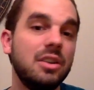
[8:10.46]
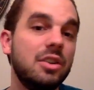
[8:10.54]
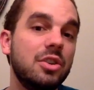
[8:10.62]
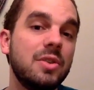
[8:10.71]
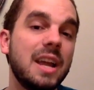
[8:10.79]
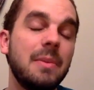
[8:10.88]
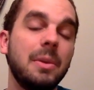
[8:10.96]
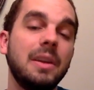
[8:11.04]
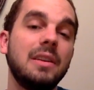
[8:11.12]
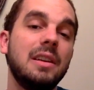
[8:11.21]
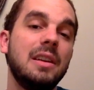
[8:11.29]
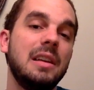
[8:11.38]
you name
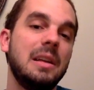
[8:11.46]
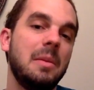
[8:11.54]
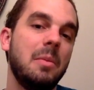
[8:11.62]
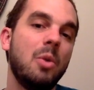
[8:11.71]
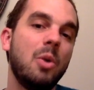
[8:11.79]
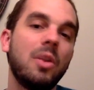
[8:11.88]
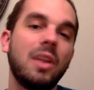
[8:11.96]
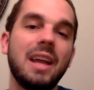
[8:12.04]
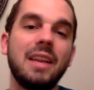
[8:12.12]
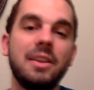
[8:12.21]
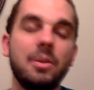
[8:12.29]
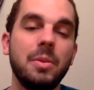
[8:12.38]
it, more than
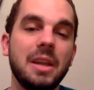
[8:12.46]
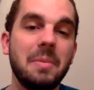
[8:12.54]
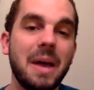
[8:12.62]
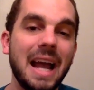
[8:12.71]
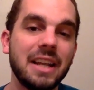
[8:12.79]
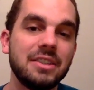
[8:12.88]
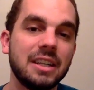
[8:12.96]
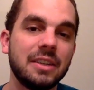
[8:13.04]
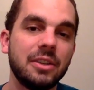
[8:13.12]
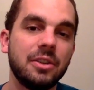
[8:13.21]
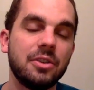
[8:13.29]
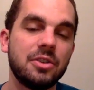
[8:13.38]
likely there'll be a package out
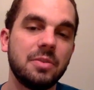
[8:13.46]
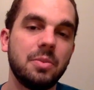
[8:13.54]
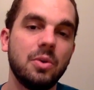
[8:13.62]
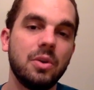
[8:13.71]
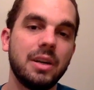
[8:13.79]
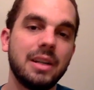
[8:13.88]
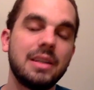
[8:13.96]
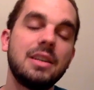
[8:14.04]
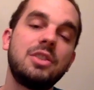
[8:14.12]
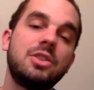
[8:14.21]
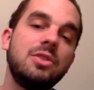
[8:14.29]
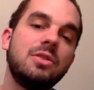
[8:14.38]
there to support it,
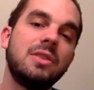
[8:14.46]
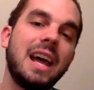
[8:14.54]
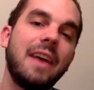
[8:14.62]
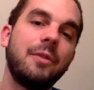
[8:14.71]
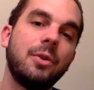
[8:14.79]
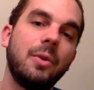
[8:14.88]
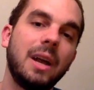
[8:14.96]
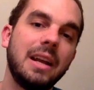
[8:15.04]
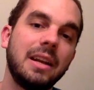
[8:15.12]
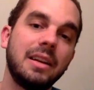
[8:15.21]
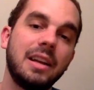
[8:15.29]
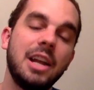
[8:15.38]
so you don't have to write
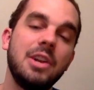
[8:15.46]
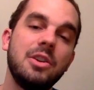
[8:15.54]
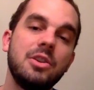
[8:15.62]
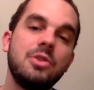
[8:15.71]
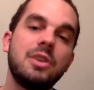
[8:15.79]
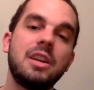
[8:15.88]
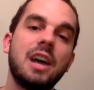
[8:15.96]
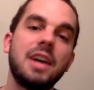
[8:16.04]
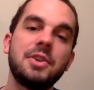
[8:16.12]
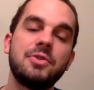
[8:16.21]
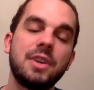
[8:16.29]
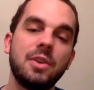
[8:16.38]
it, and you can
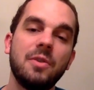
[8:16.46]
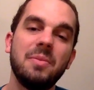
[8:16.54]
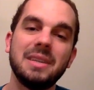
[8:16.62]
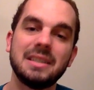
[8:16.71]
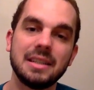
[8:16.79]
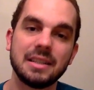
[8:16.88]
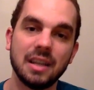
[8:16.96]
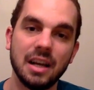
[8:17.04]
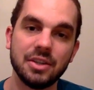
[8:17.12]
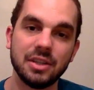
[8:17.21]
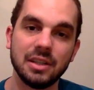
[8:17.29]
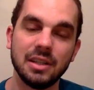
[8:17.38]
concentrate on the business
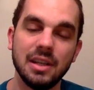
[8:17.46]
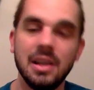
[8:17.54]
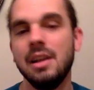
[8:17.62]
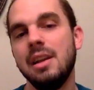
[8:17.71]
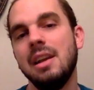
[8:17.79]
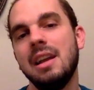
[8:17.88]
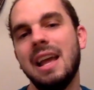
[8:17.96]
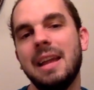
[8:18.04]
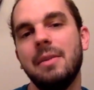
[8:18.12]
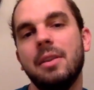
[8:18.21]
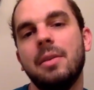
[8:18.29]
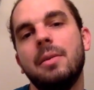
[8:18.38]
logic
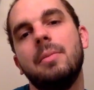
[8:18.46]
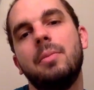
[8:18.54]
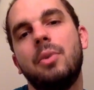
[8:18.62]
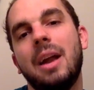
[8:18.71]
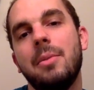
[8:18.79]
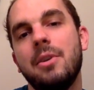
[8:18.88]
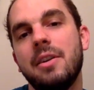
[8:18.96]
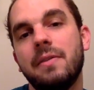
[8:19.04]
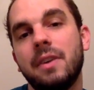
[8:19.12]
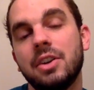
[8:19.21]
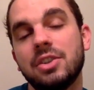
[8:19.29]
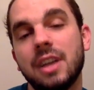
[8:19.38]
and the primary
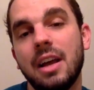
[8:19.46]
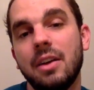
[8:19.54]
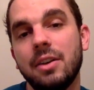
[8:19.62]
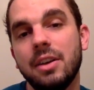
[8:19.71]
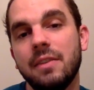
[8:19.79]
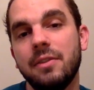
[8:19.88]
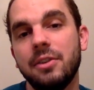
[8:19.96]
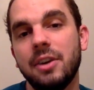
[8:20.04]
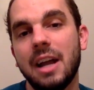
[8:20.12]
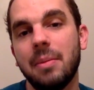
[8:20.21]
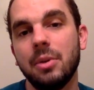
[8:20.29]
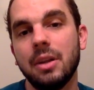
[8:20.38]
functionality of your
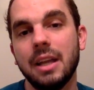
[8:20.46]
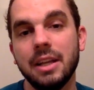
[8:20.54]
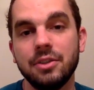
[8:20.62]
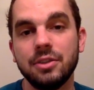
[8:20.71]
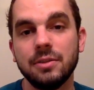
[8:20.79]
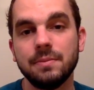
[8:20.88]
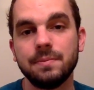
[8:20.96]
application.